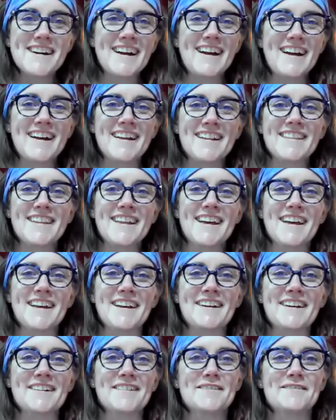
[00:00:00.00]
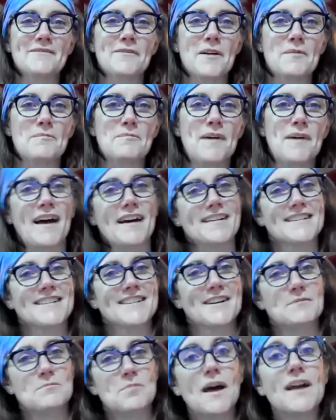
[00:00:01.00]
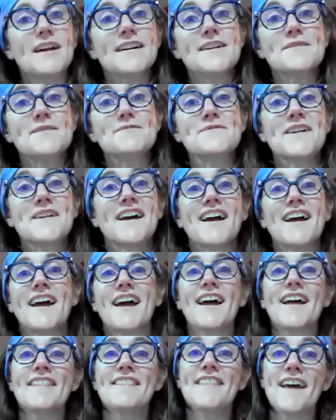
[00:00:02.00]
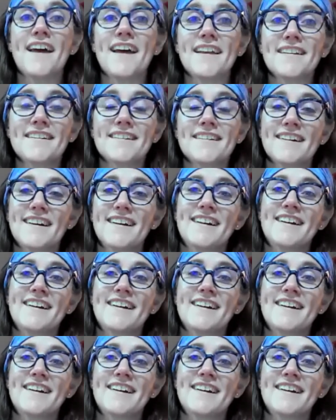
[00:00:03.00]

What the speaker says: and then went back to competitive, and then